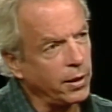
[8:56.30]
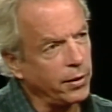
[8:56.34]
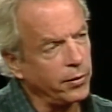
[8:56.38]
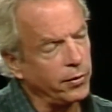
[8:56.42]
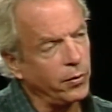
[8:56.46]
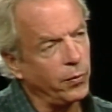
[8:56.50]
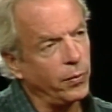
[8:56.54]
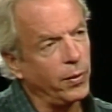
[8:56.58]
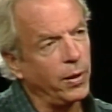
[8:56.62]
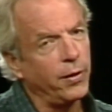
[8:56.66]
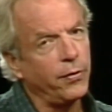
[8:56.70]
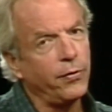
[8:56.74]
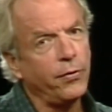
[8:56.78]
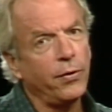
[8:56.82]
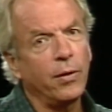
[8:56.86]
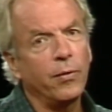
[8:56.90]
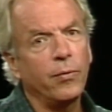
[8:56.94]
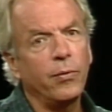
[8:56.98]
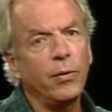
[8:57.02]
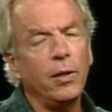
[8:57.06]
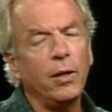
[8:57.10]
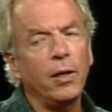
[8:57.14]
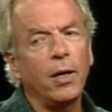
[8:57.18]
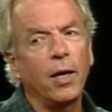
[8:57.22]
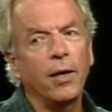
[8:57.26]
a lot in the West
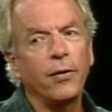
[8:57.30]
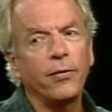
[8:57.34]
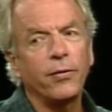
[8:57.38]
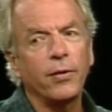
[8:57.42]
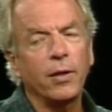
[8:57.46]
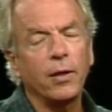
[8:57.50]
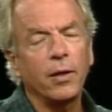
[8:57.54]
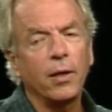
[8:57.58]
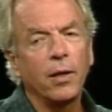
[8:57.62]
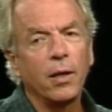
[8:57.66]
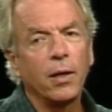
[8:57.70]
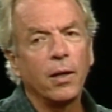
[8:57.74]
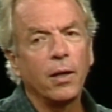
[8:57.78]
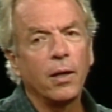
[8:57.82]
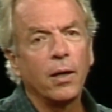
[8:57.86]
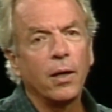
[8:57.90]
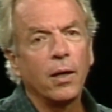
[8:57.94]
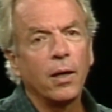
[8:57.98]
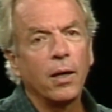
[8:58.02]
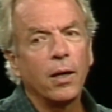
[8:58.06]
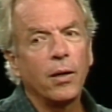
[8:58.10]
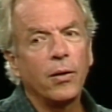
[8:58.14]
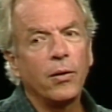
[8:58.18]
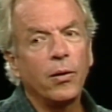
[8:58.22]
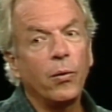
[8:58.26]
and realizing
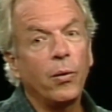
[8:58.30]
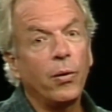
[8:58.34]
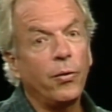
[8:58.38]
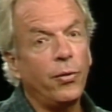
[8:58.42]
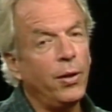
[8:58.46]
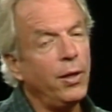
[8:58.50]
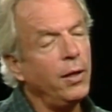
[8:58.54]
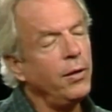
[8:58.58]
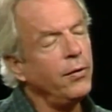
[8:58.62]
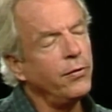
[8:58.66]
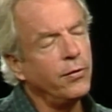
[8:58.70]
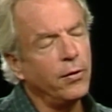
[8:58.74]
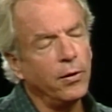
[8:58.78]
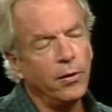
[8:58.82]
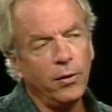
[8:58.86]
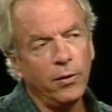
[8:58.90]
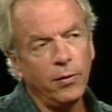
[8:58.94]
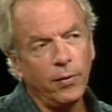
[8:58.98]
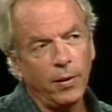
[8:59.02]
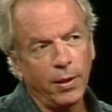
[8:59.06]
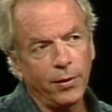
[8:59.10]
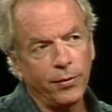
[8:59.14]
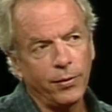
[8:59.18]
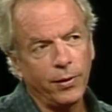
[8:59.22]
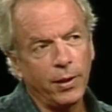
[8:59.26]
there were things to
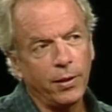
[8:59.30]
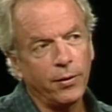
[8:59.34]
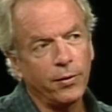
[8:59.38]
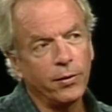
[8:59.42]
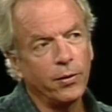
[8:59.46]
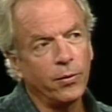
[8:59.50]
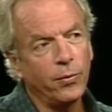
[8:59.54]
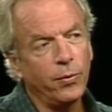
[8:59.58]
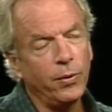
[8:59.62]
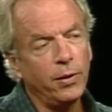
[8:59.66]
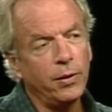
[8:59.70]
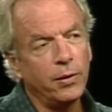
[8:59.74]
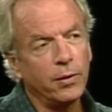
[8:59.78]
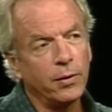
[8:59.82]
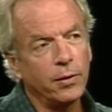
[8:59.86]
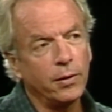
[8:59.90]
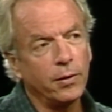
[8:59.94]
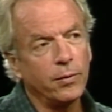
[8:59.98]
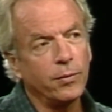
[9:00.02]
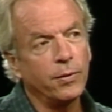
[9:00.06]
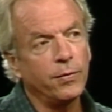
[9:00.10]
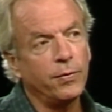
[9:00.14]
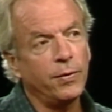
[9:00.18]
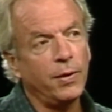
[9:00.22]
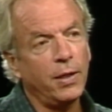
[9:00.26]
do out there in the winter
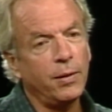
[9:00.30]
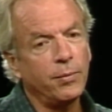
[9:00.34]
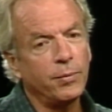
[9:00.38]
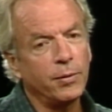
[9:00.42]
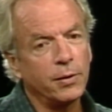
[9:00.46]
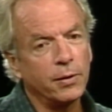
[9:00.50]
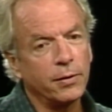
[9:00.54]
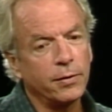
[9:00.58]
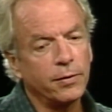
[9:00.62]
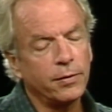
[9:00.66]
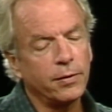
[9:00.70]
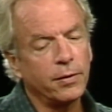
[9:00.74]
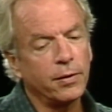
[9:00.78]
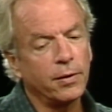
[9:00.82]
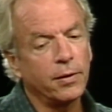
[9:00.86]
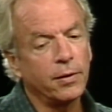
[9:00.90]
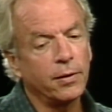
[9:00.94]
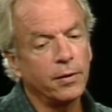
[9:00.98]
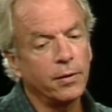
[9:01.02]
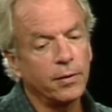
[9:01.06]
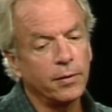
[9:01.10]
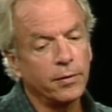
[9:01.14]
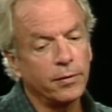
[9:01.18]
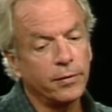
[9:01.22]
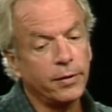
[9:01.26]
that were fabulous,
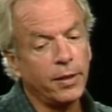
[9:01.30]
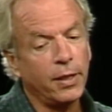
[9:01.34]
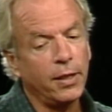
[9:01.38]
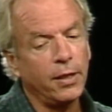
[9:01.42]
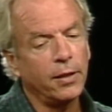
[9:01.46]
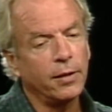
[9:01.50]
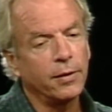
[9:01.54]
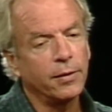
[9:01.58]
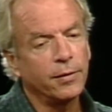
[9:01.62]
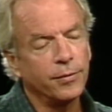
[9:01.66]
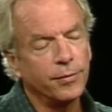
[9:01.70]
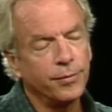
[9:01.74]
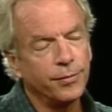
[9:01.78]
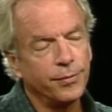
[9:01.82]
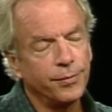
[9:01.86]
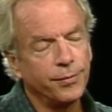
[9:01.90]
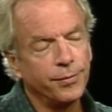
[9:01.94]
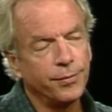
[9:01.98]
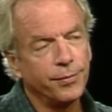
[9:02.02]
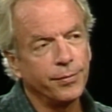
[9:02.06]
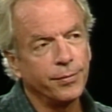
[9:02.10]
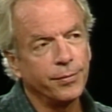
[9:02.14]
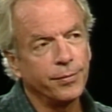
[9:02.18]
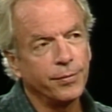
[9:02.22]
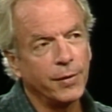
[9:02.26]
skiing.
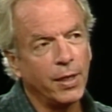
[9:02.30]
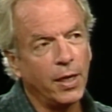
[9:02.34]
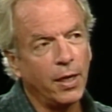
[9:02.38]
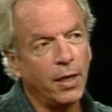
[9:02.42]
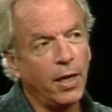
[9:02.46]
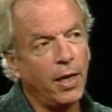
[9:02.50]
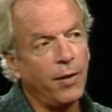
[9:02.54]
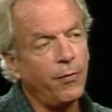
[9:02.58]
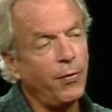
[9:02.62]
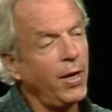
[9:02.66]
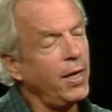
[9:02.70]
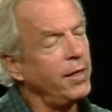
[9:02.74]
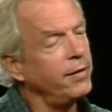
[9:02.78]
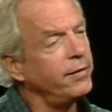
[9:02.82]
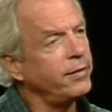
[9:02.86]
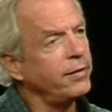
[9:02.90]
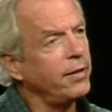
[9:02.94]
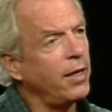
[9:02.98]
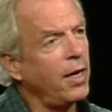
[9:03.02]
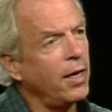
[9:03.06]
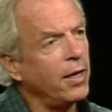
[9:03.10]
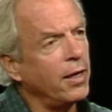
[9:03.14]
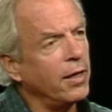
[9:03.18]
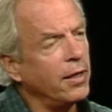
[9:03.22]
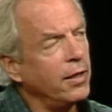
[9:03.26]
Yeah, if I
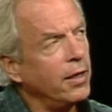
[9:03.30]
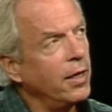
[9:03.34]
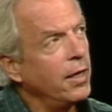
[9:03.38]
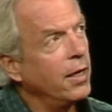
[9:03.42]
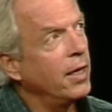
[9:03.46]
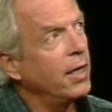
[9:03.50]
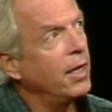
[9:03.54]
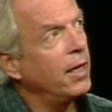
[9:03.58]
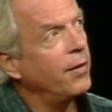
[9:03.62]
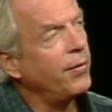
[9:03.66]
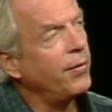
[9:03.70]
had